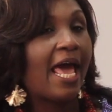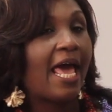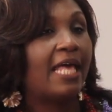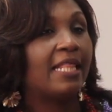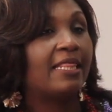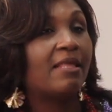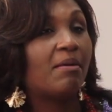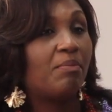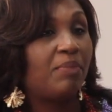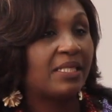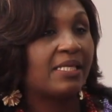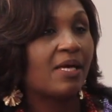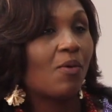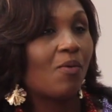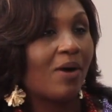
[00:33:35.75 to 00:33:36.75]
And the
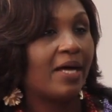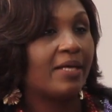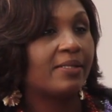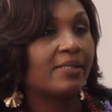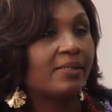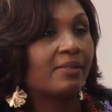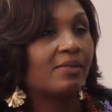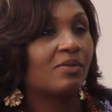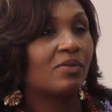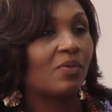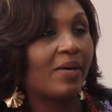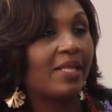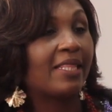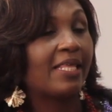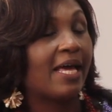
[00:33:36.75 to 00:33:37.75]
bitter ones,
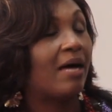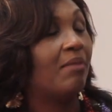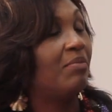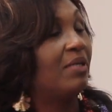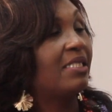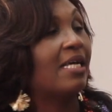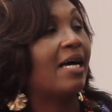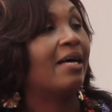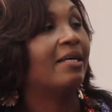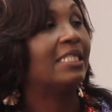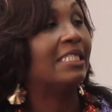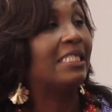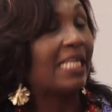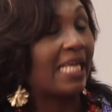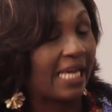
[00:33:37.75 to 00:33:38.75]
when they are bitter,
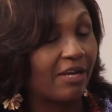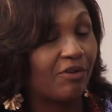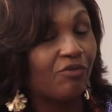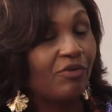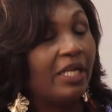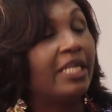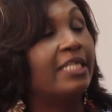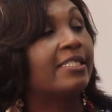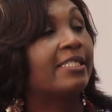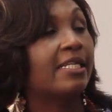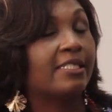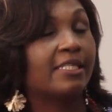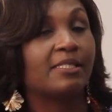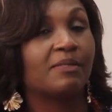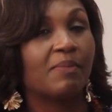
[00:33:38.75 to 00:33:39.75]
they can really
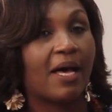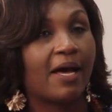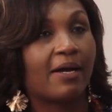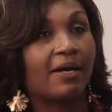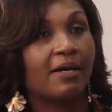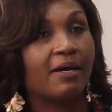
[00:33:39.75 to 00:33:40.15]
set us back.